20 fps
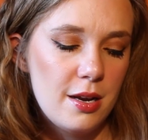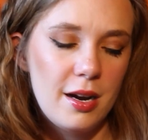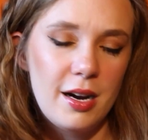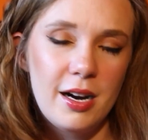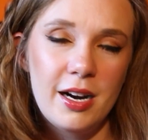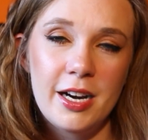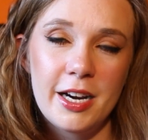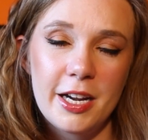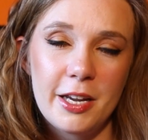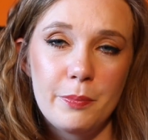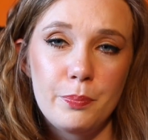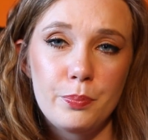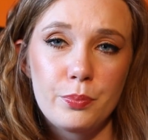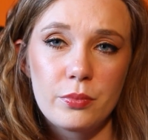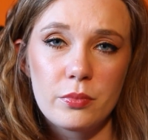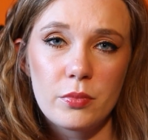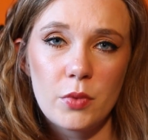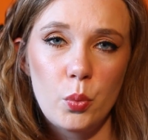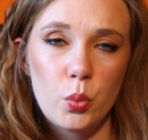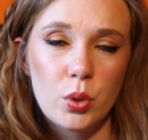I
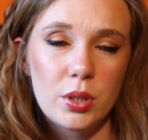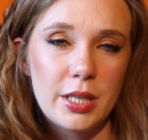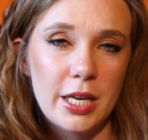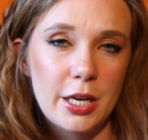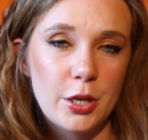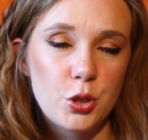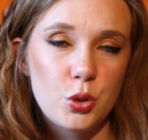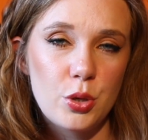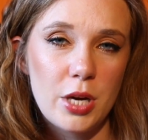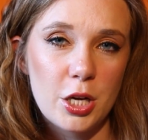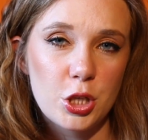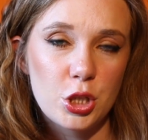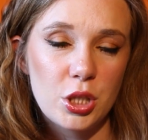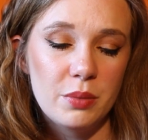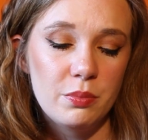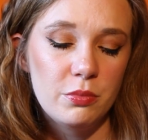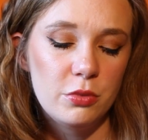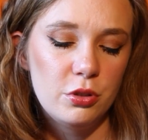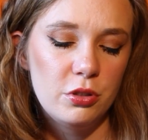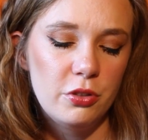would like to actually
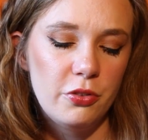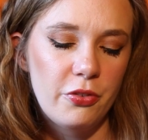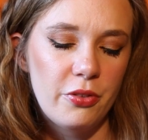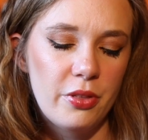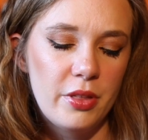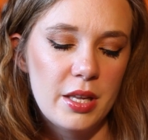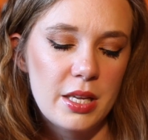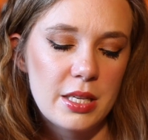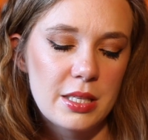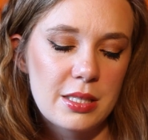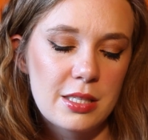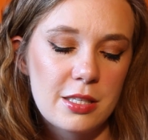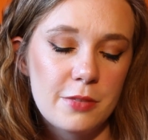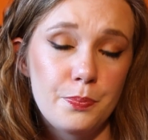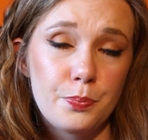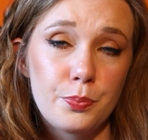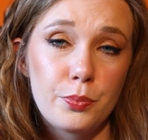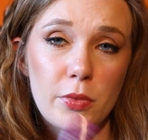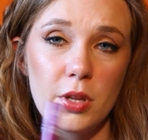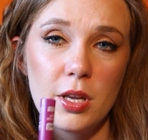move this
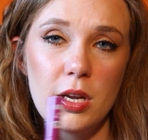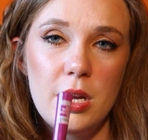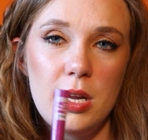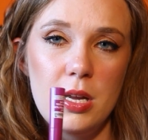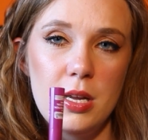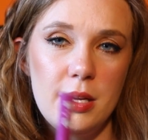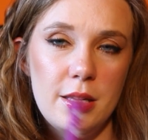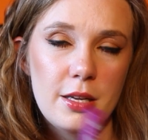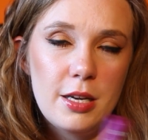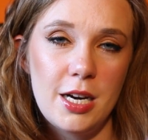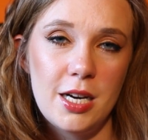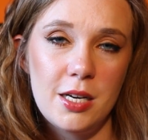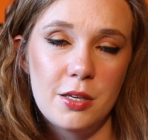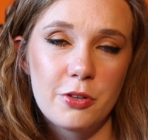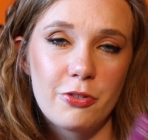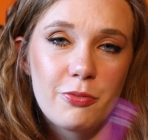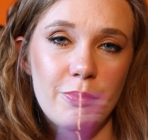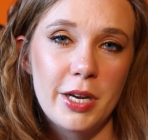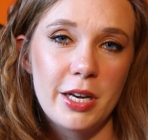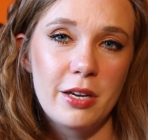out
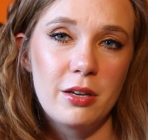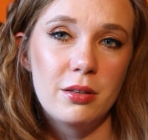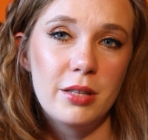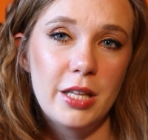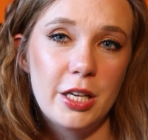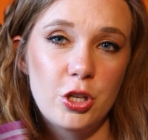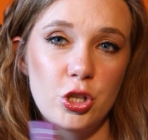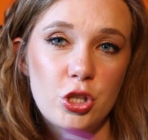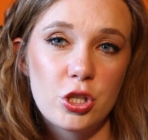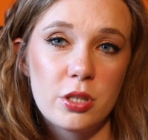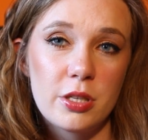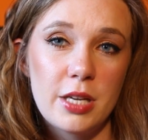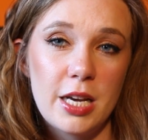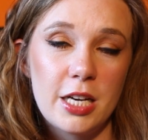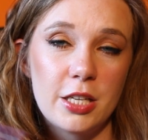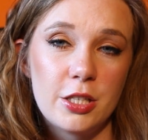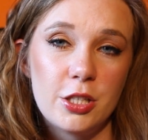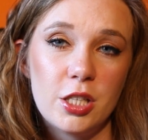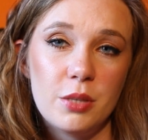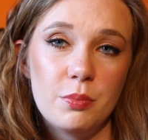of my collection
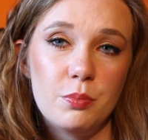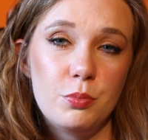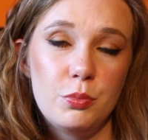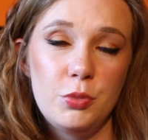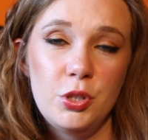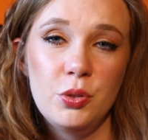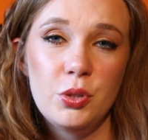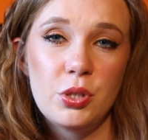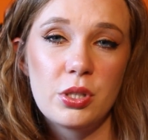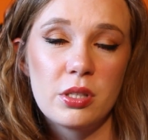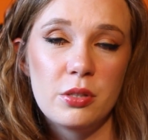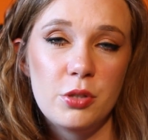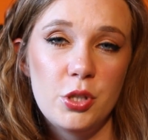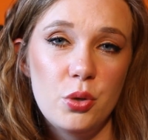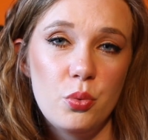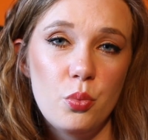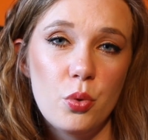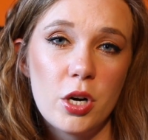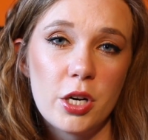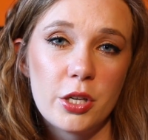and use the
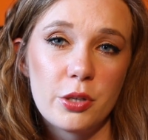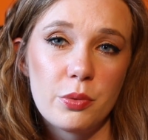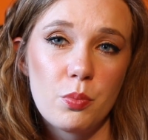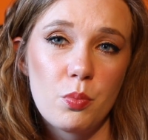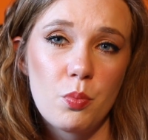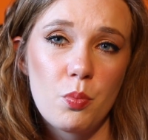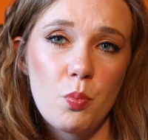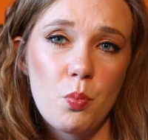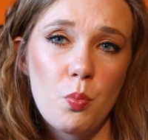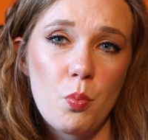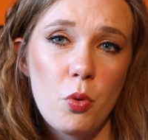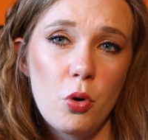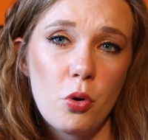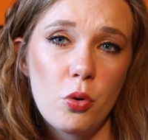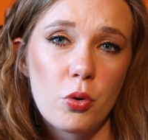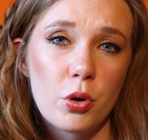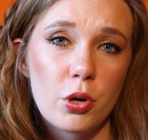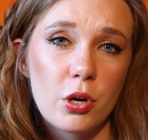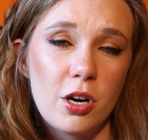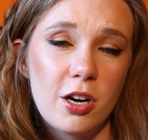new one
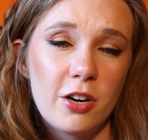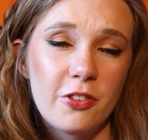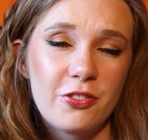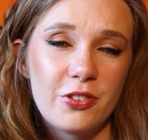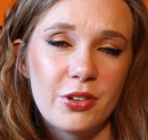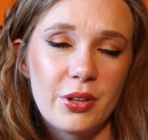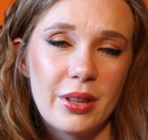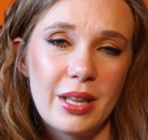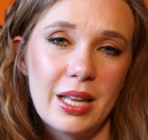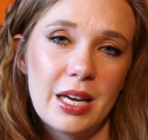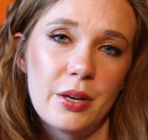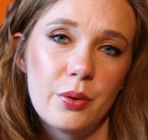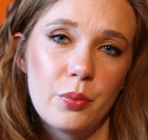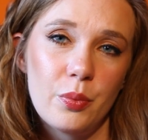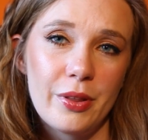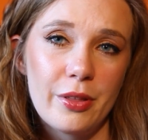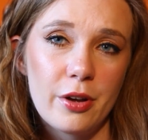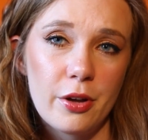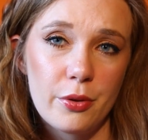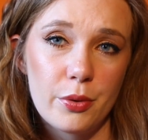more often than
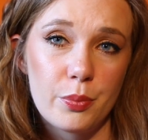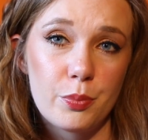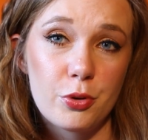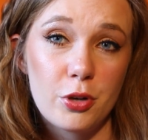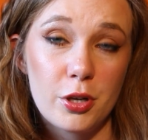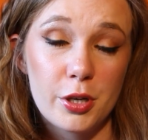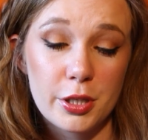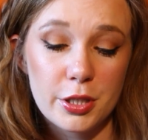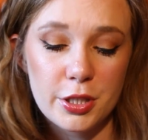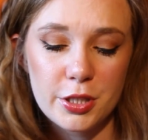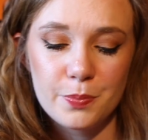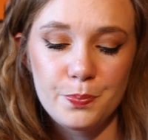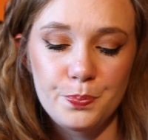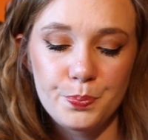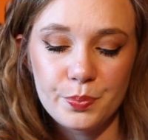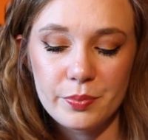with other products.